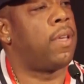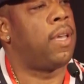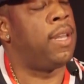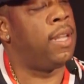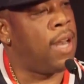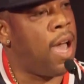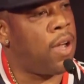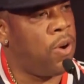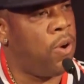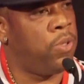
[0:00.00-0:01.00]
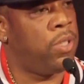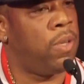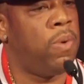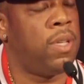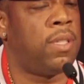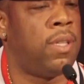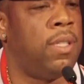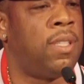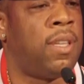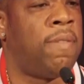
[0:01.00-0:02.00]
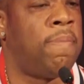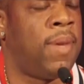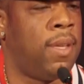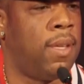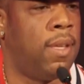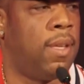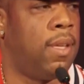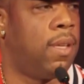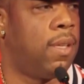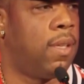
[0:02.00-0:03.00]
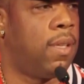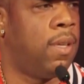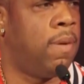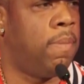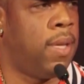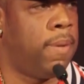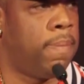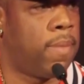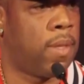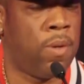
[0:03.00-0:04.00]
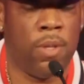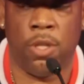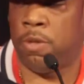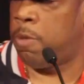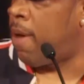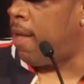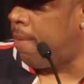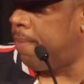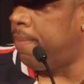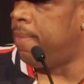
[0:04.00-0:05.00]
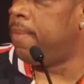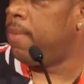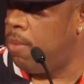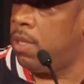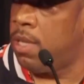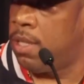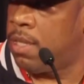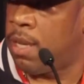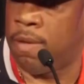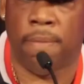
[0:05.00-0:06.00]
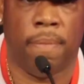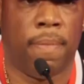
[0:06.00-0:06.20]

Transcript: And in our culture, we're sensitive, man. You know what I mean? No disrespect. We're sensitive.